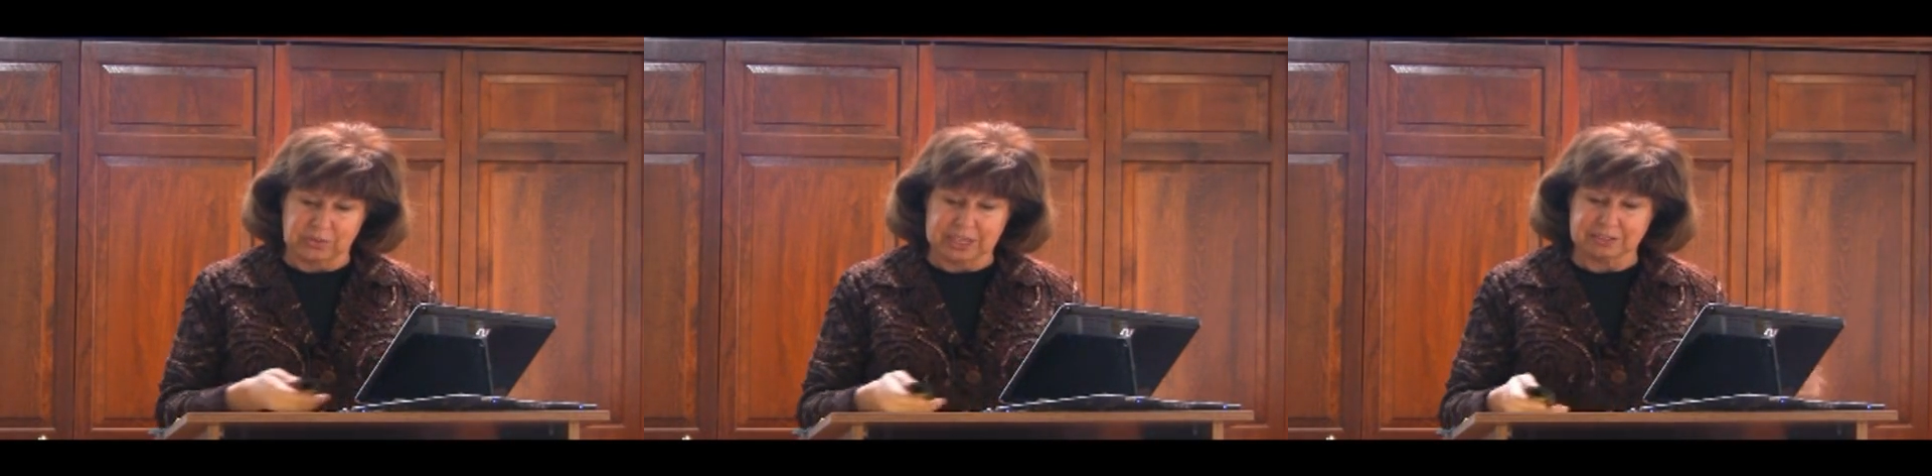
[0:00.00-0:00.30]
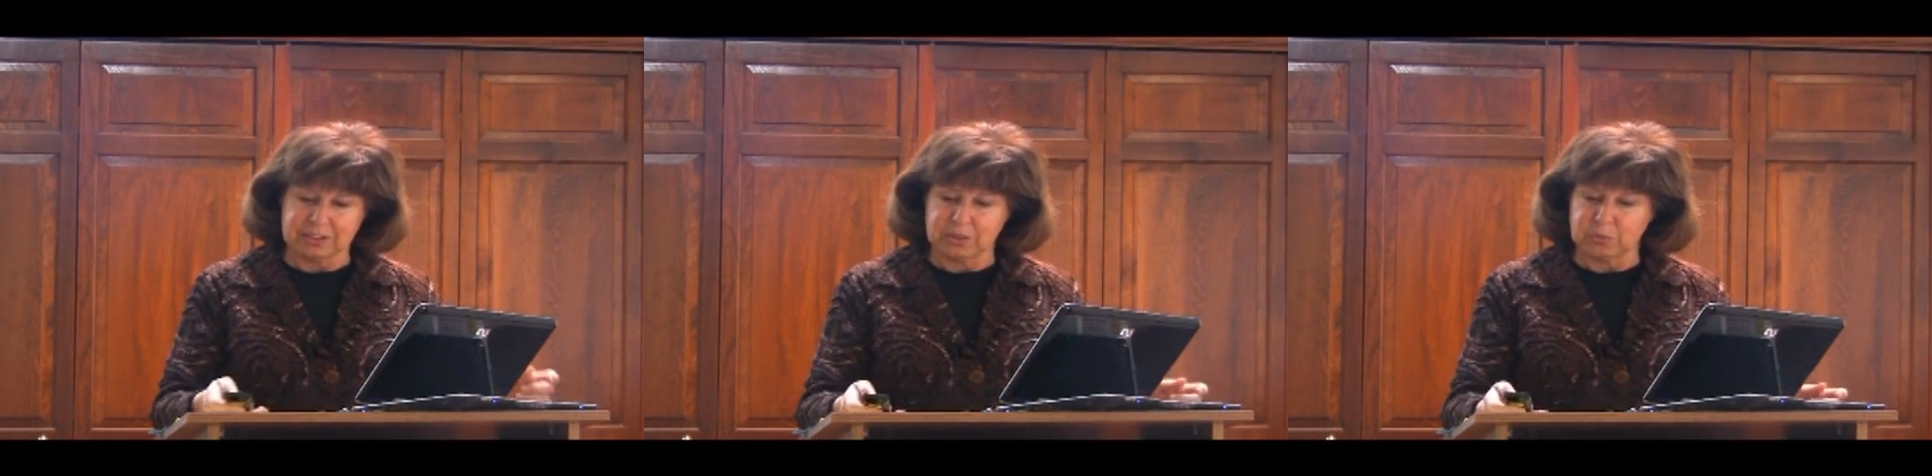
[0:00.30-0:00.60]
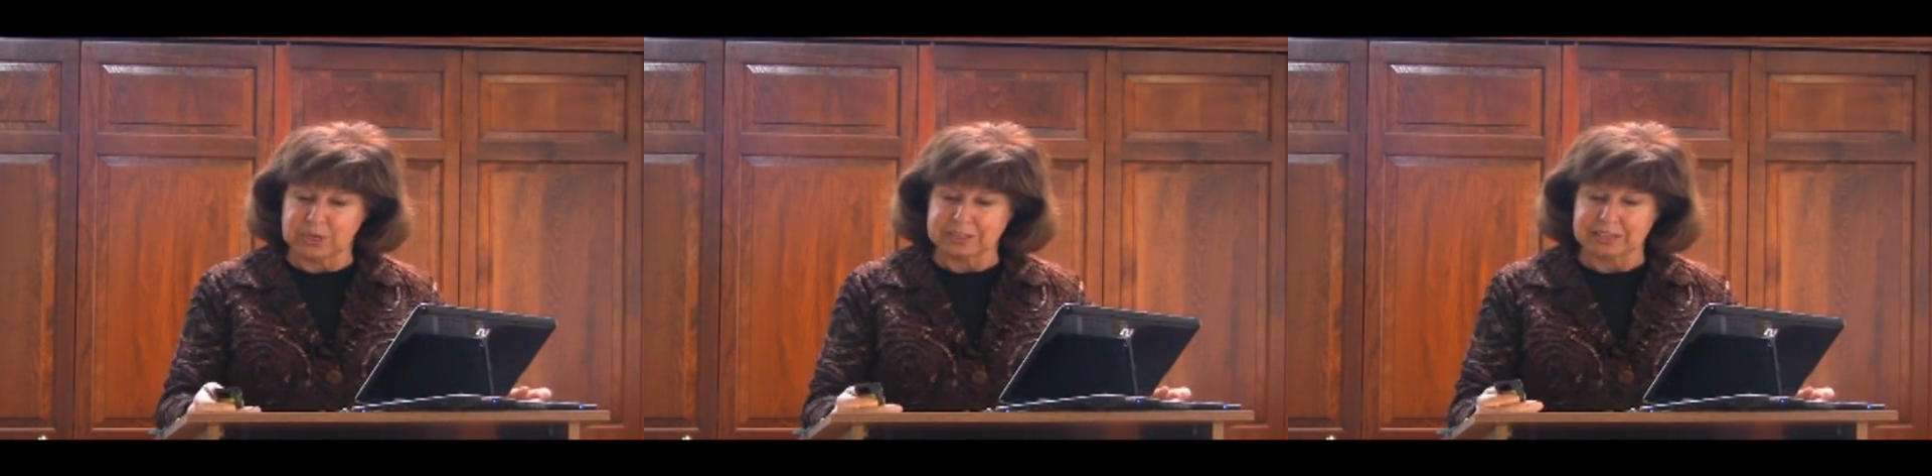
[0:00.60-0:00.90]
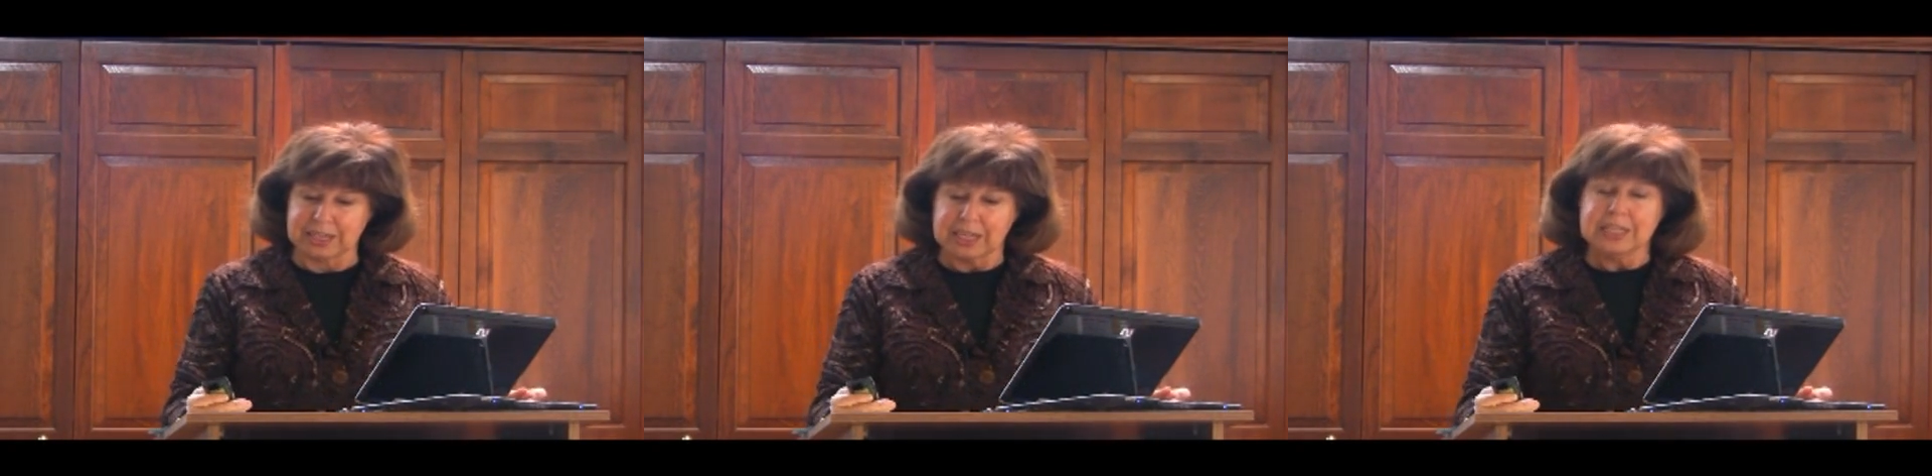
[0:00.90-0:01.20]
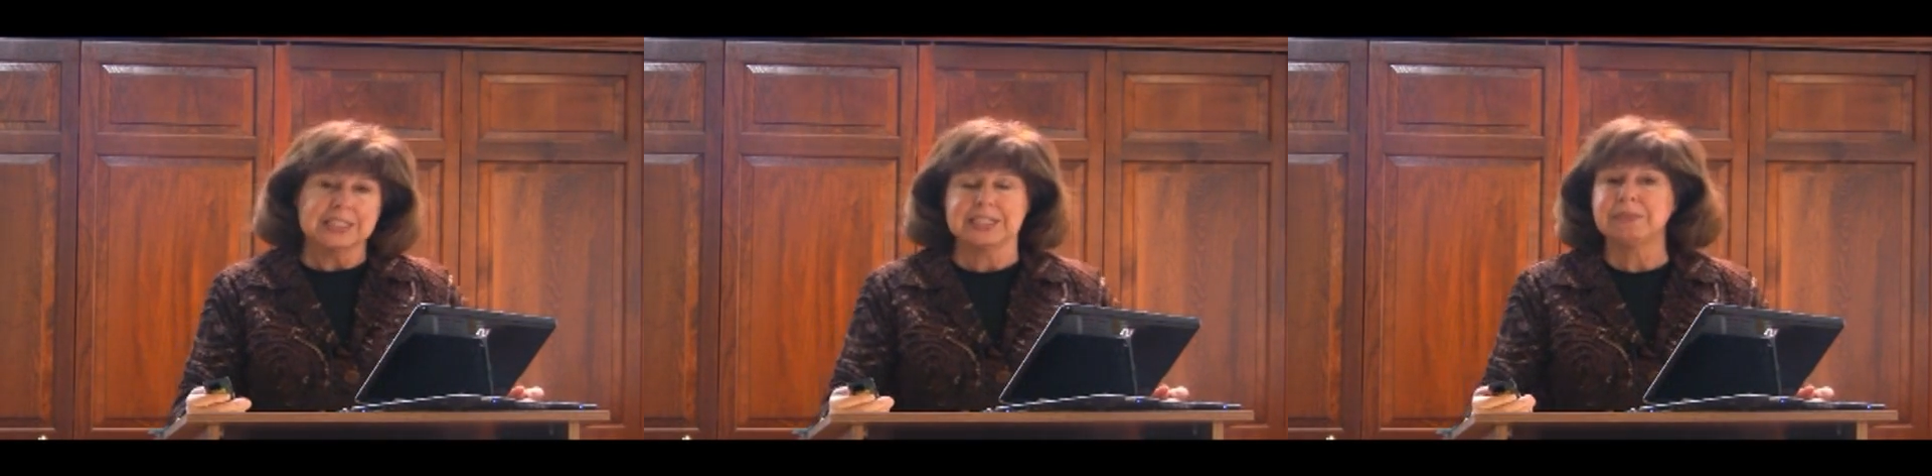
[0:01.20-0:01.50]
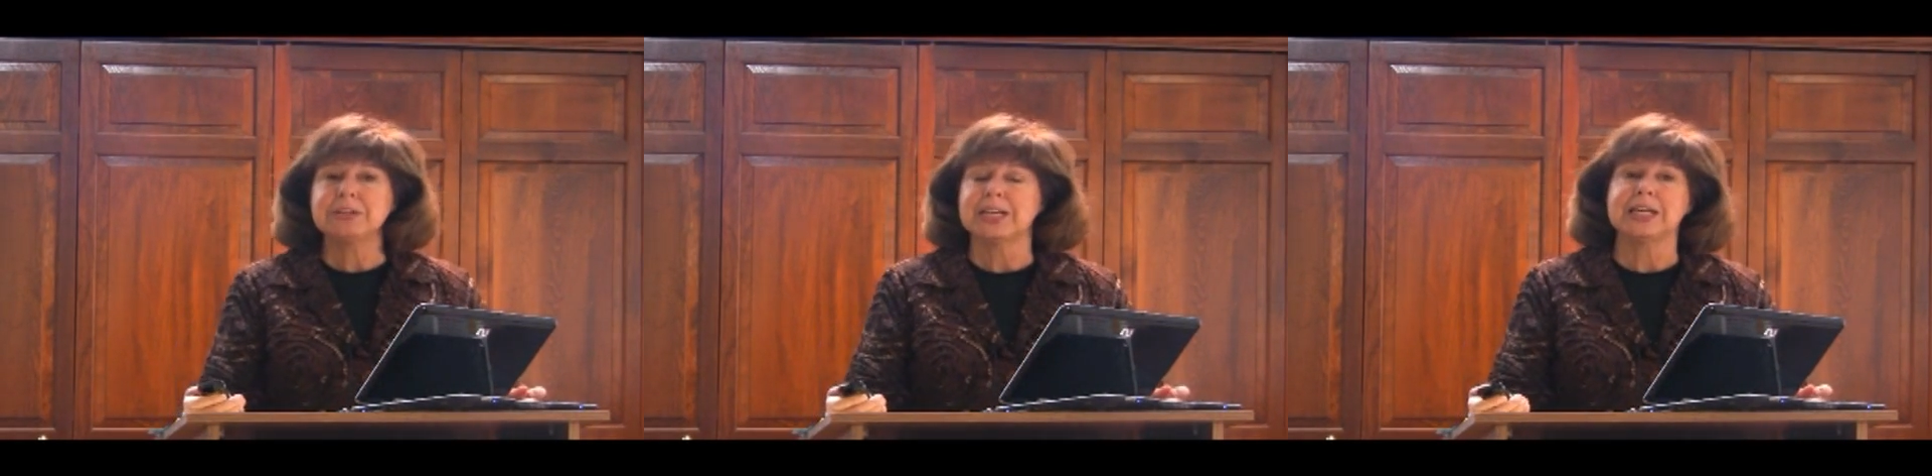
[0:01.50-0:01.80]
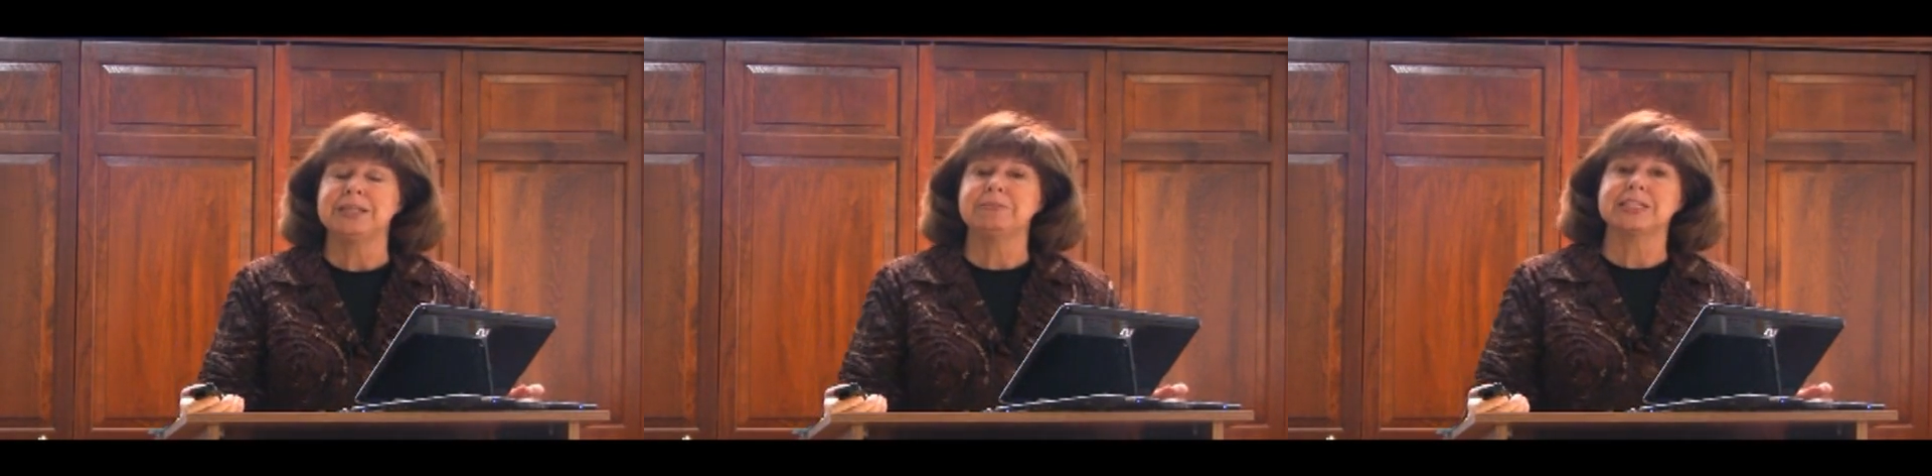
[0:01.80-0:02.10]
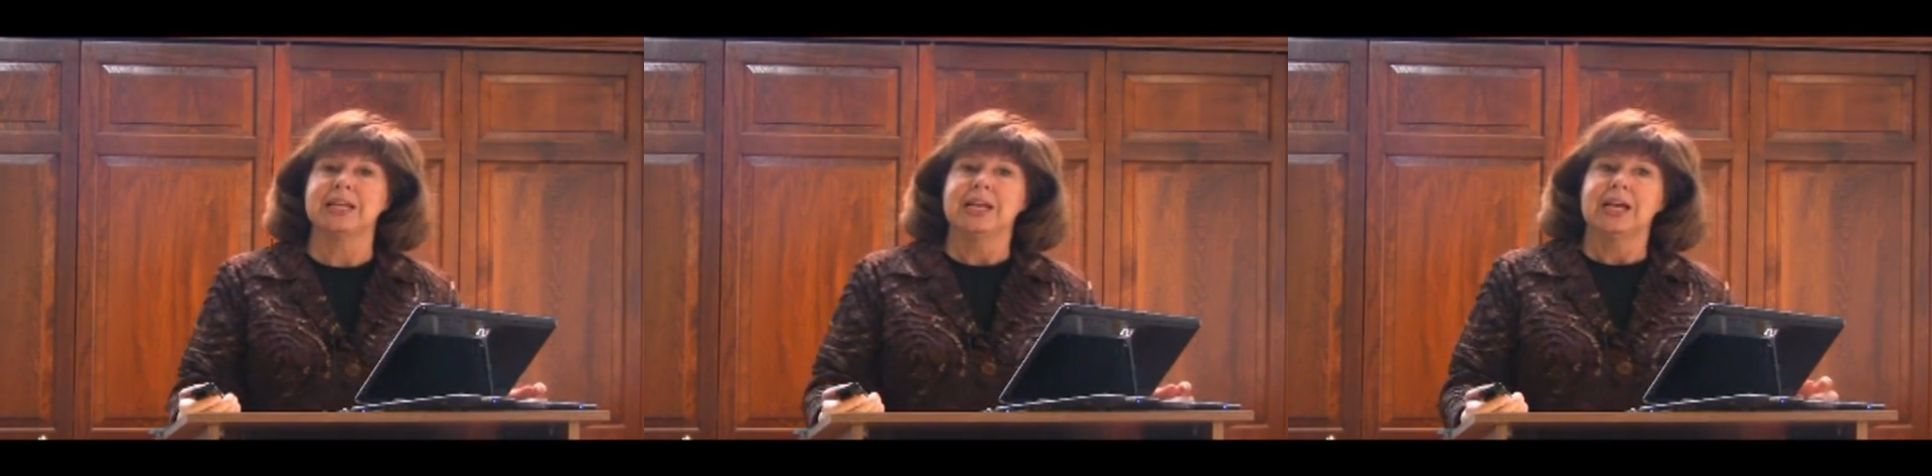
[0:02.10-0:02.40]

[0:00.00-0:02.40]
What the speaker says: These are the ones that sometimes